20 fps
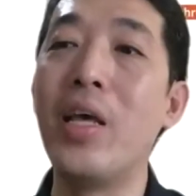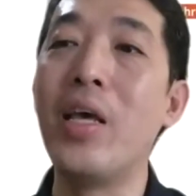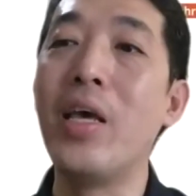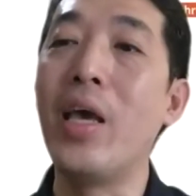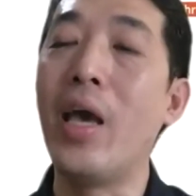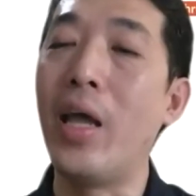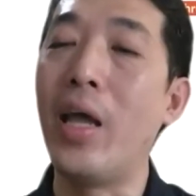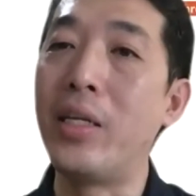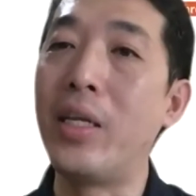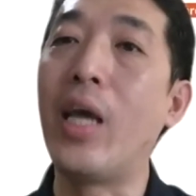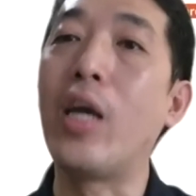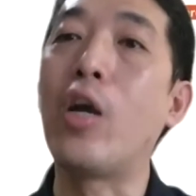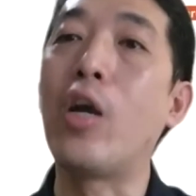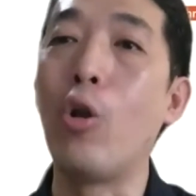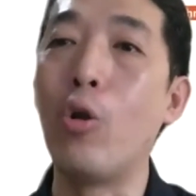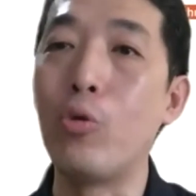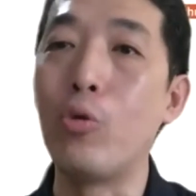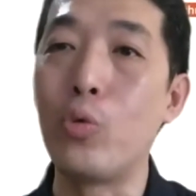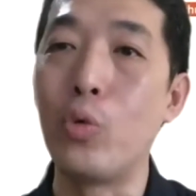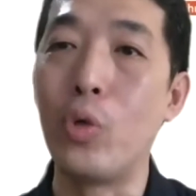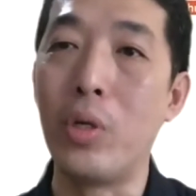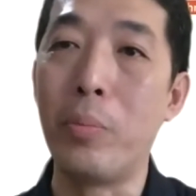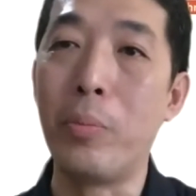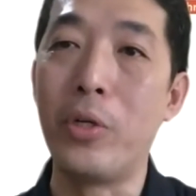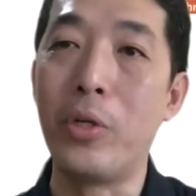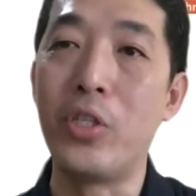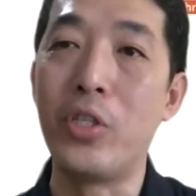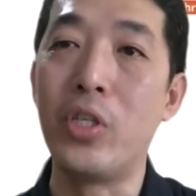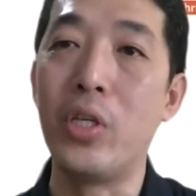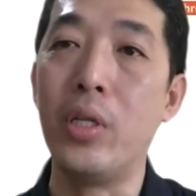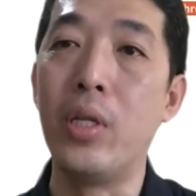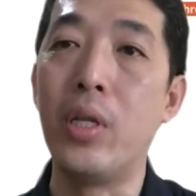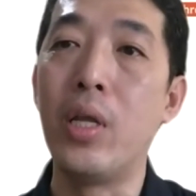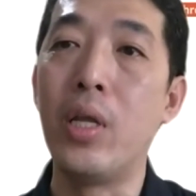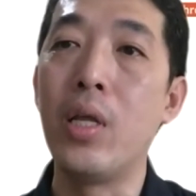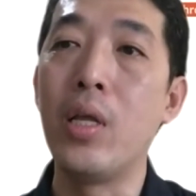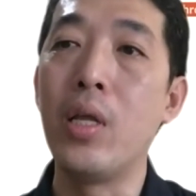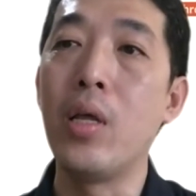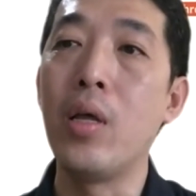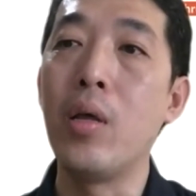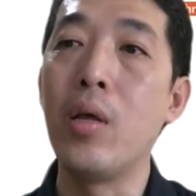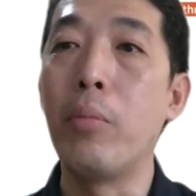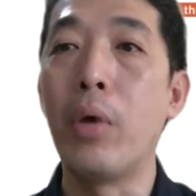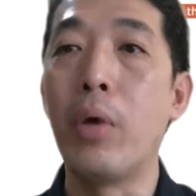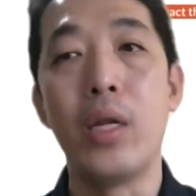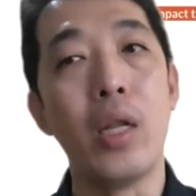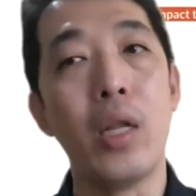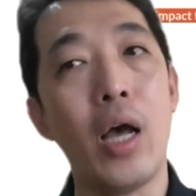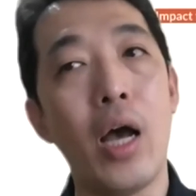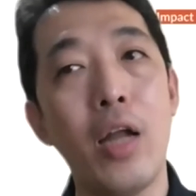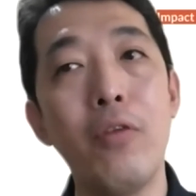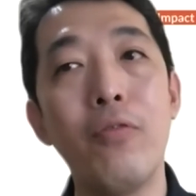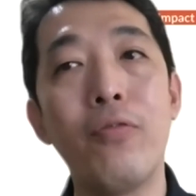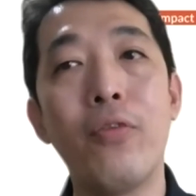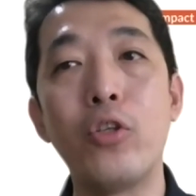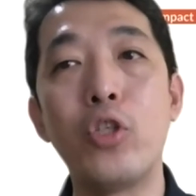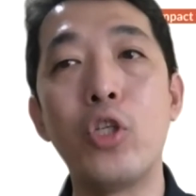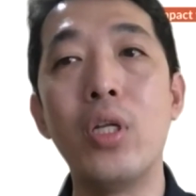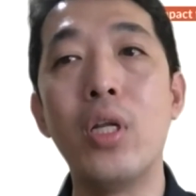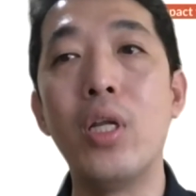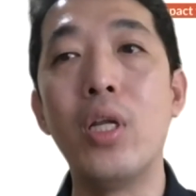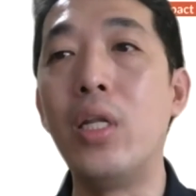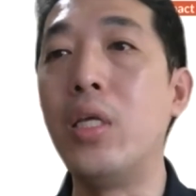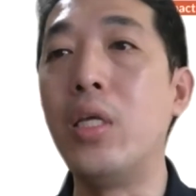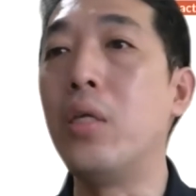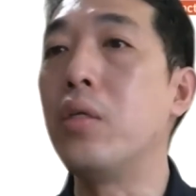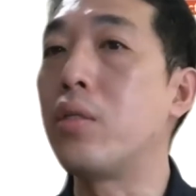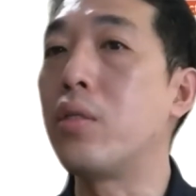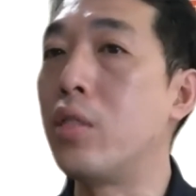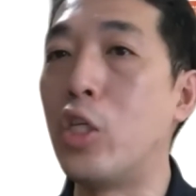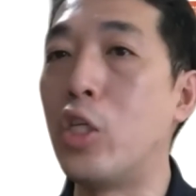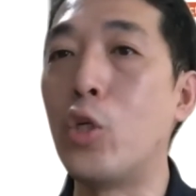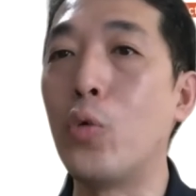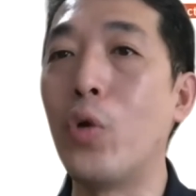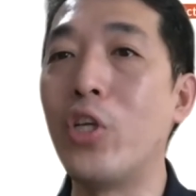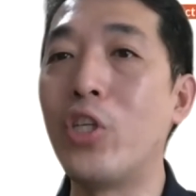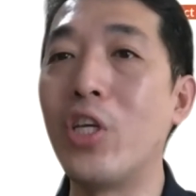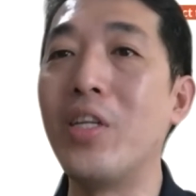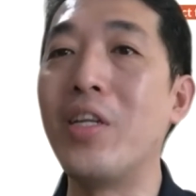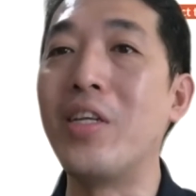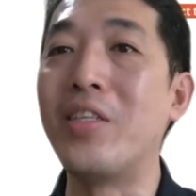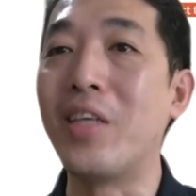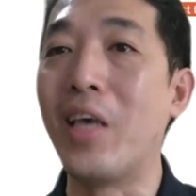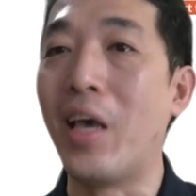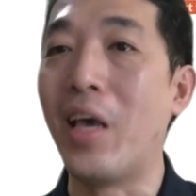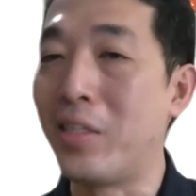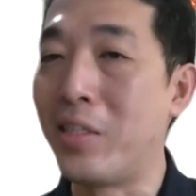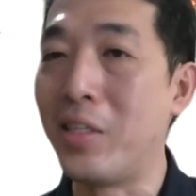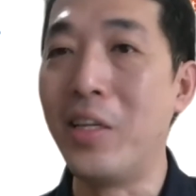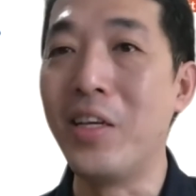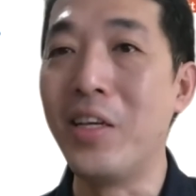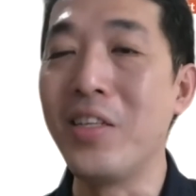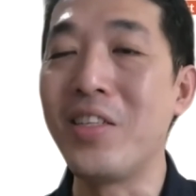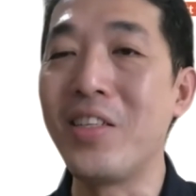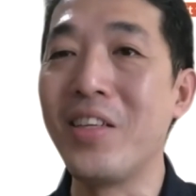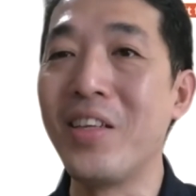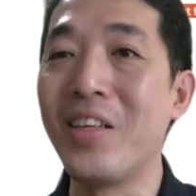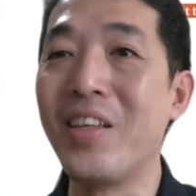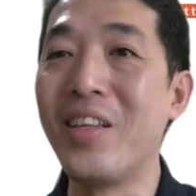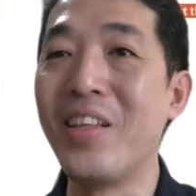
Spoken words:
and get close to the person. But unfortunately, situation is as it is.